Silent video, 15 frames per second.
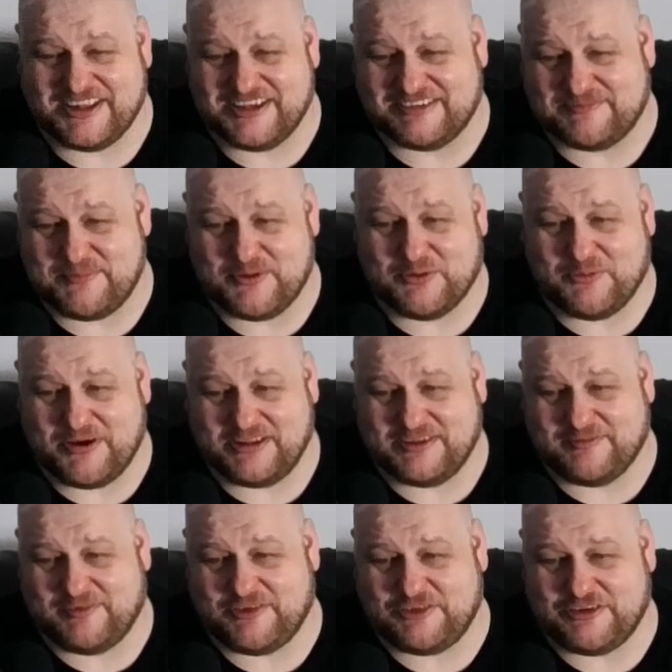this middleweight
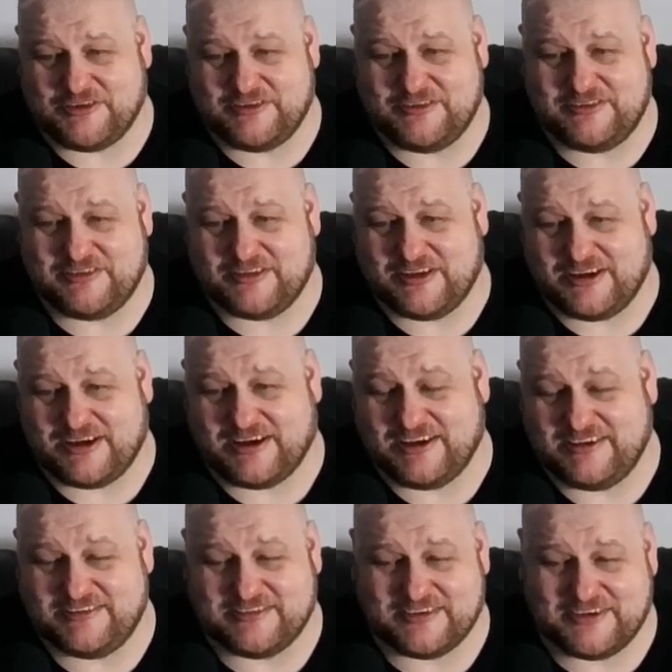division,
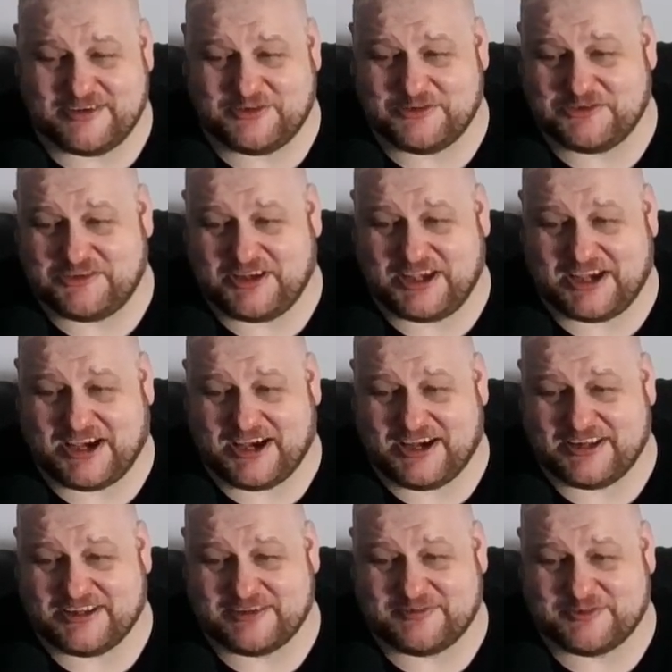he's an interesting
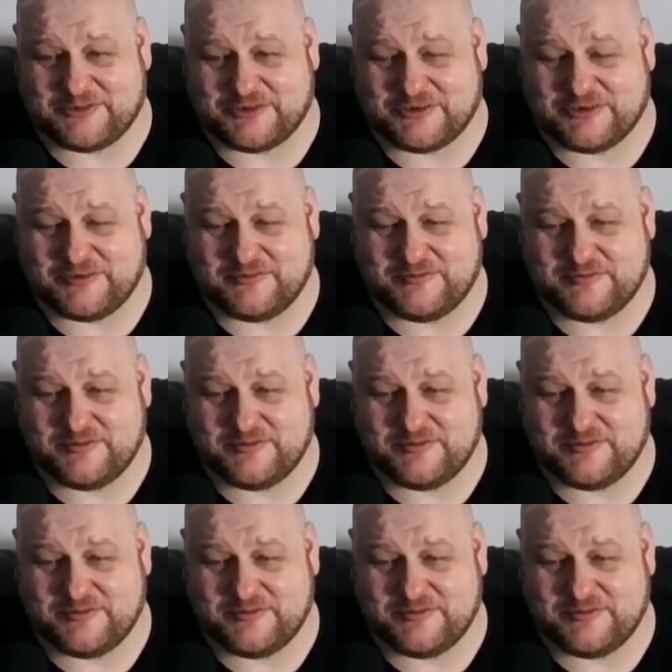cat, that's for sure.